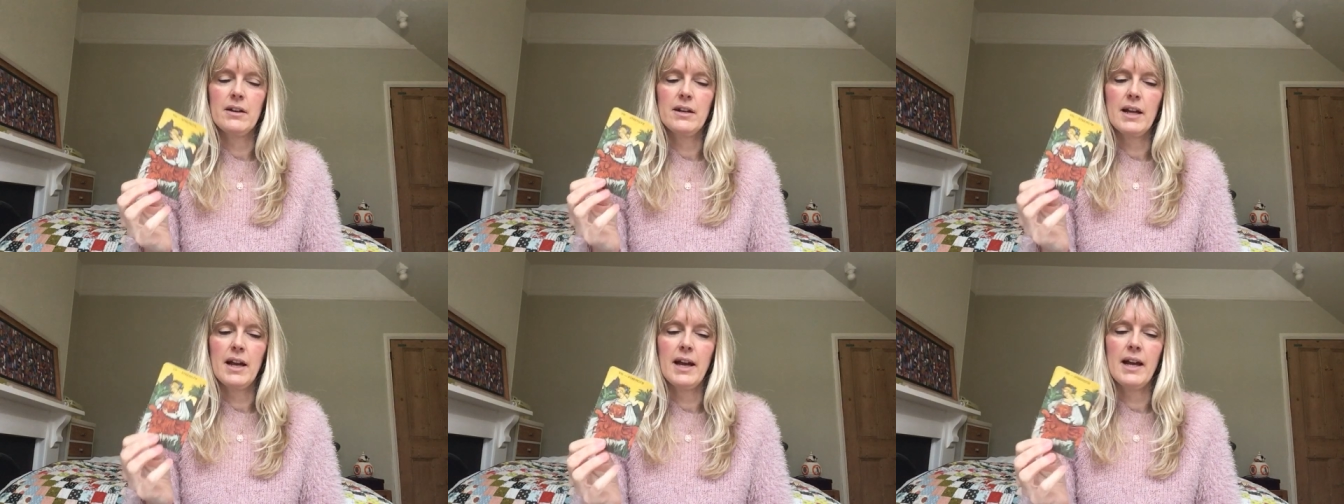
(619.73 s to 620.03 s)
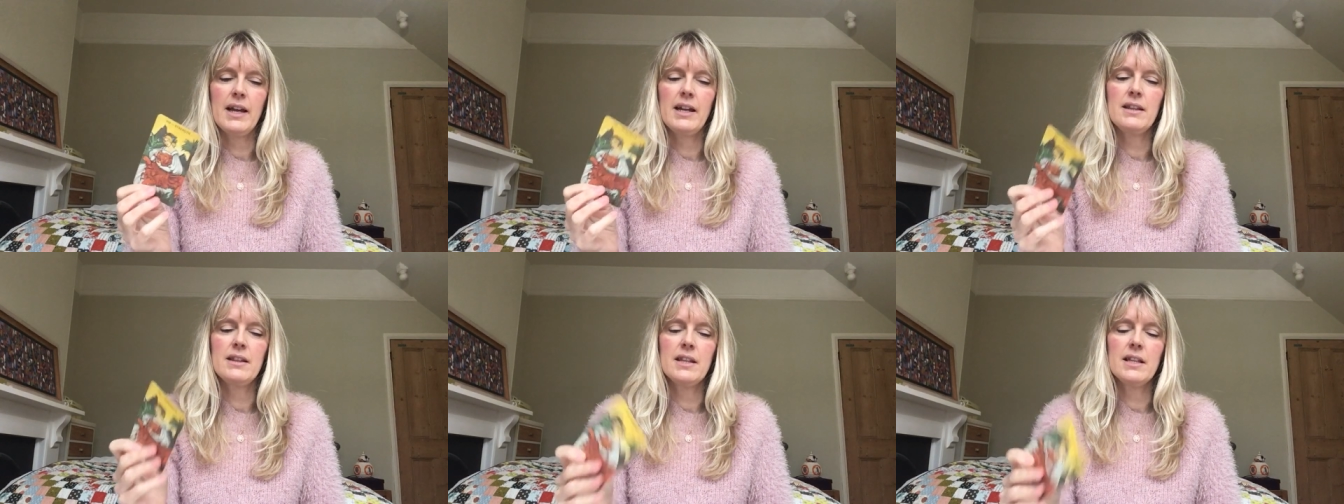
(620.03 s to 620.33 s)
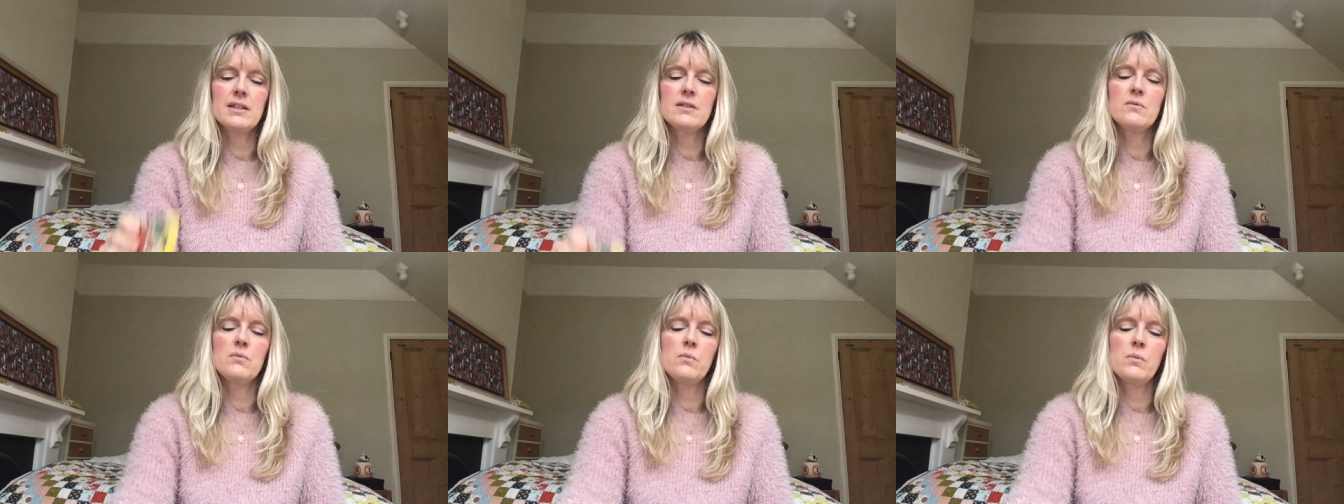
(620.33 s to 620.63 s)
okay?
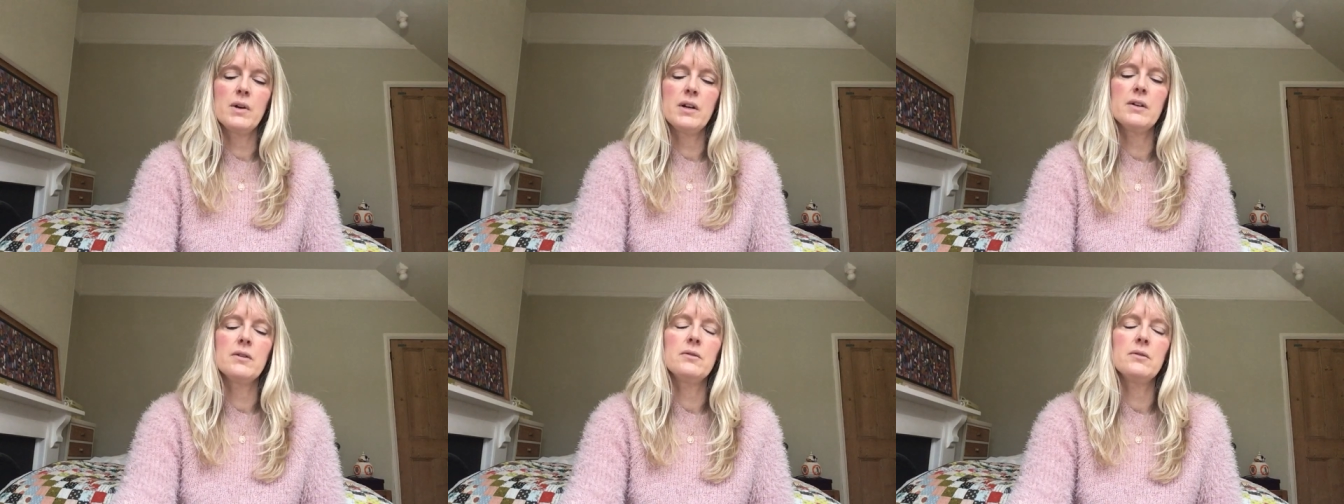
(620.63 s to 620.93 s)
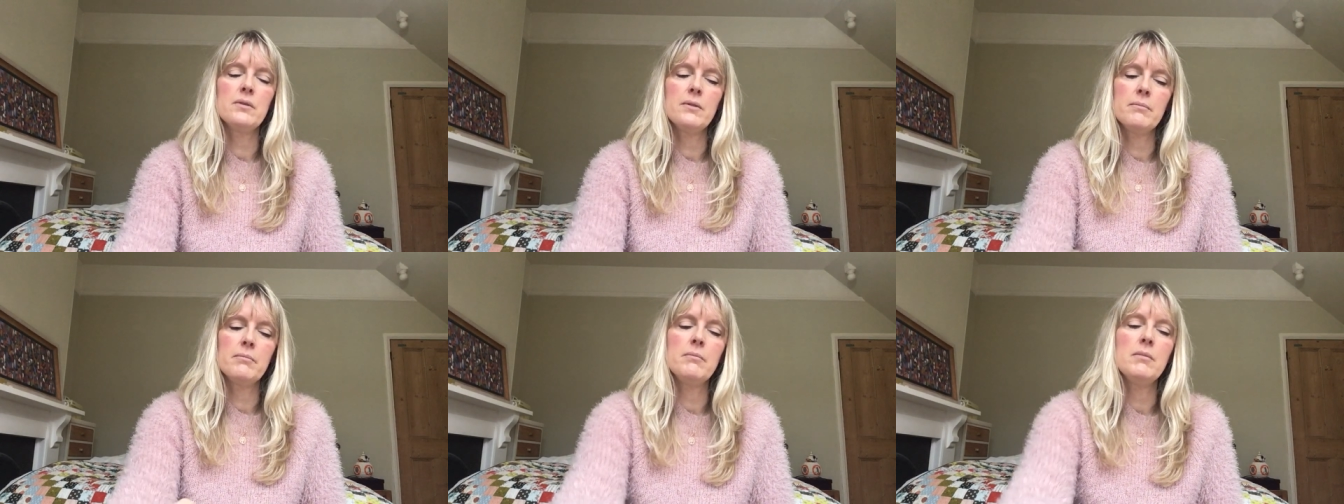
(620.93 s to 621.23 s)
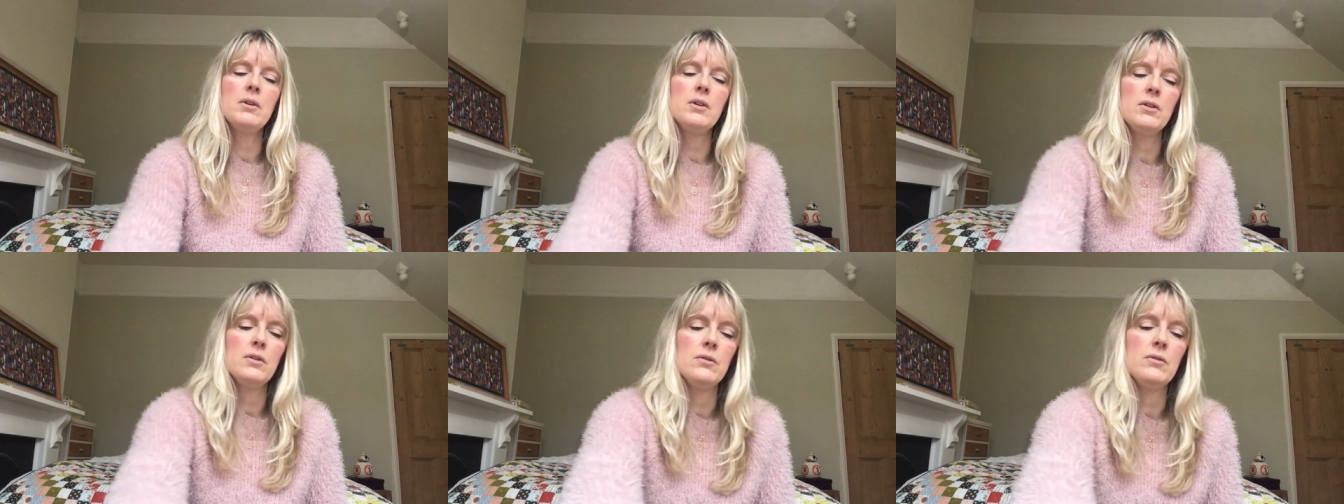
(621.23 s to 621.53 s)
This will
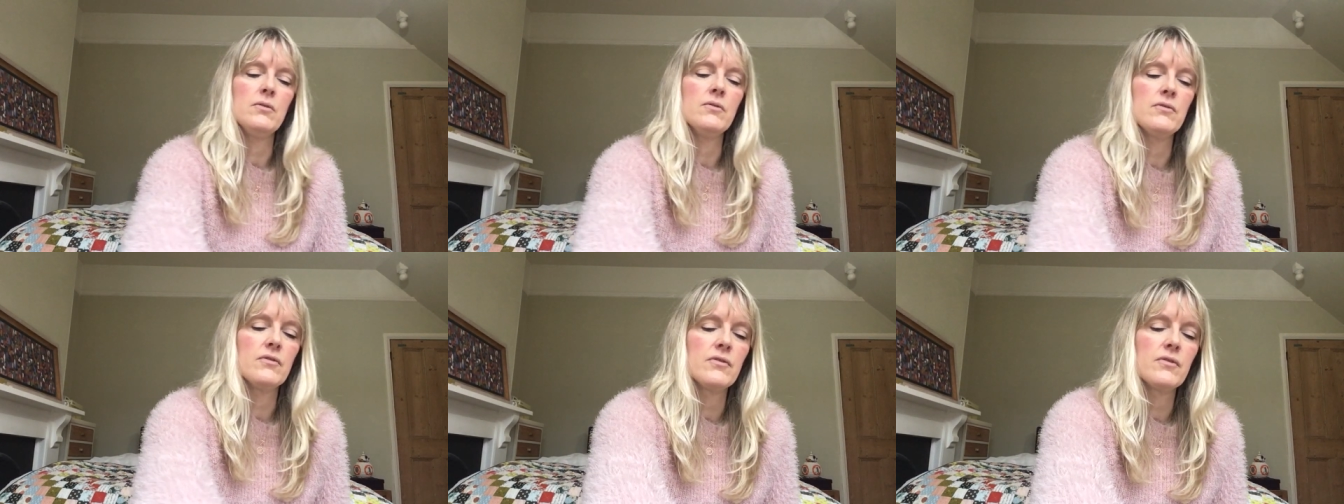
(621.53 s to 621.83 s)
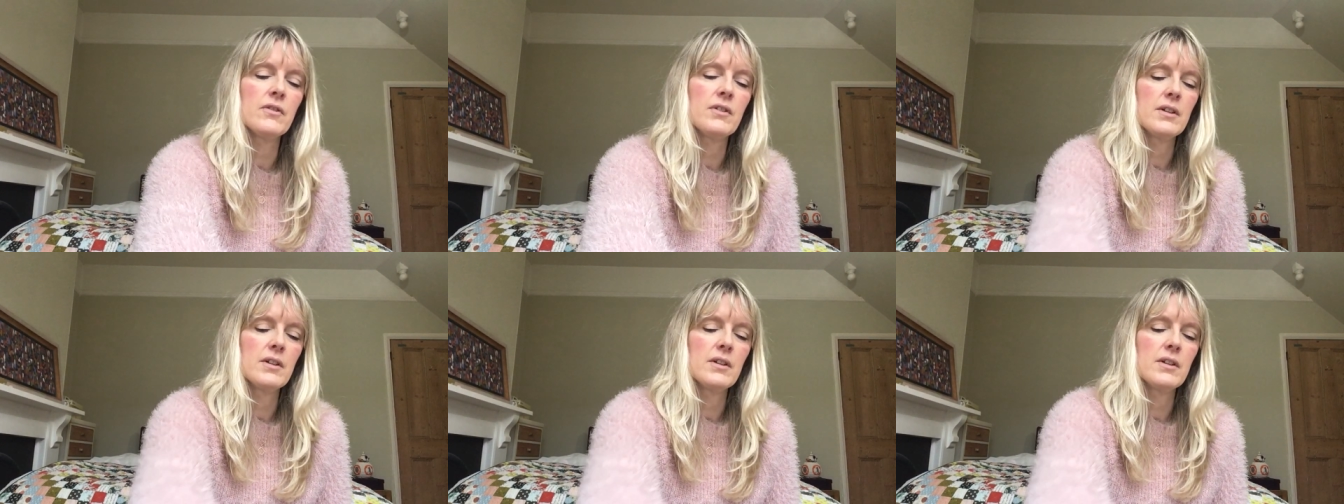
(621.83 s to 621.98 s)
move.